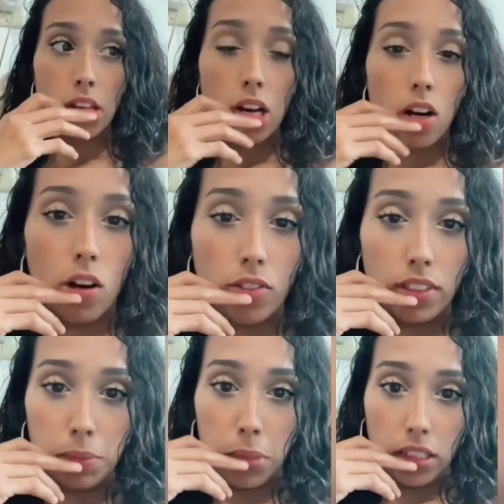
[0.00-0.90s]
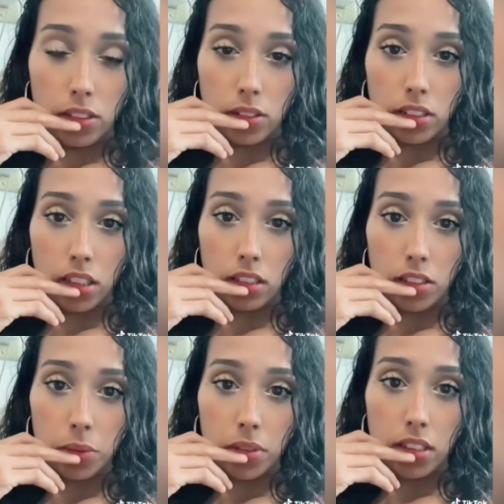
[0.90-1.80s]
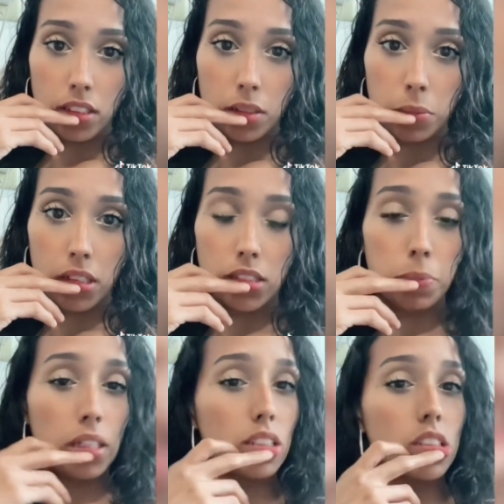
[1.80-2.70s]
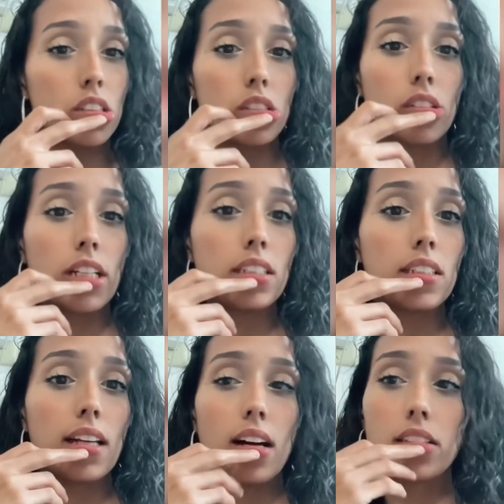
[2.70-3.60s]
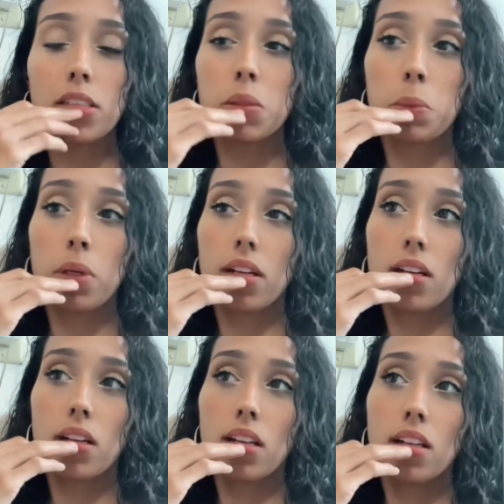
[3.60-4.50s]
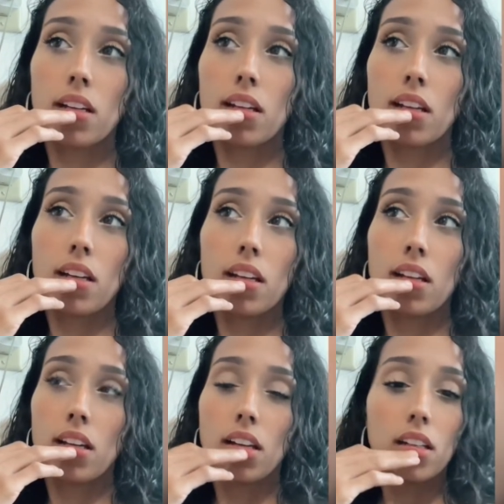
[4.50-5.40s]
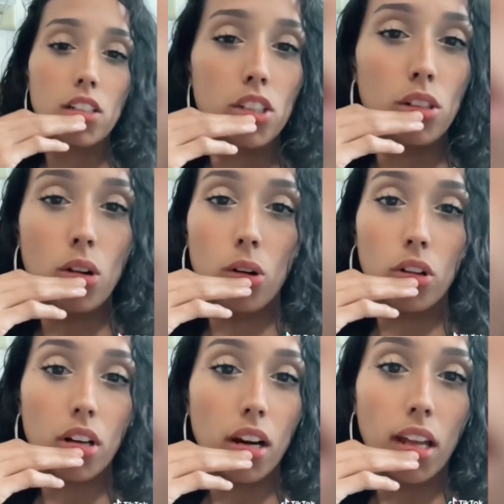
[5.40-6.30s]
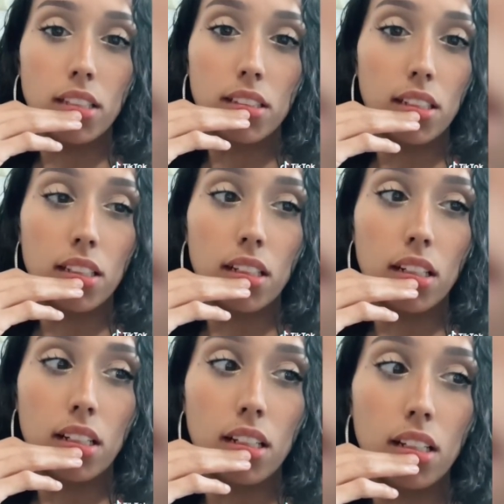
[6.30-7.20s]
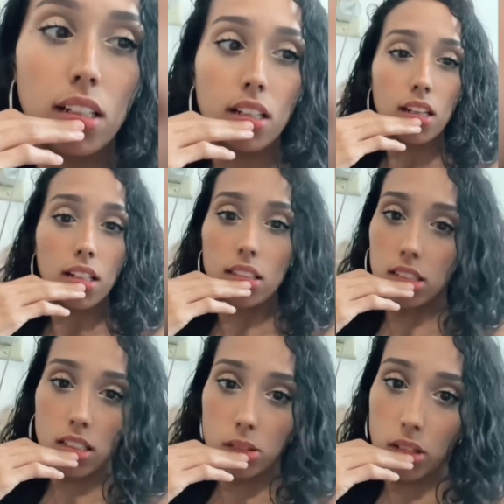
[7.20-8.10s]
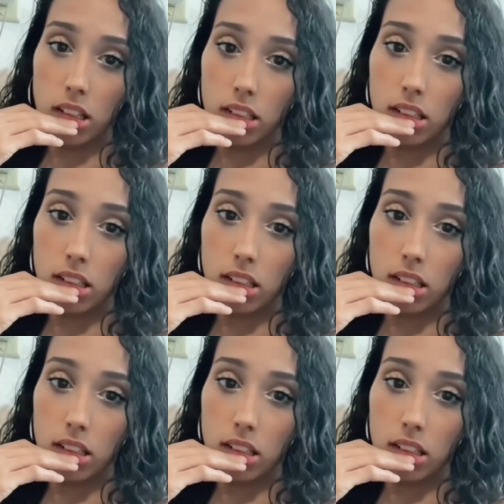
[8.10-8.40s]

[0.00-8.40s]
Hopefully Bella don't take this one either, because Bella's just crazy now at this point. She going crazy. And that's not okay.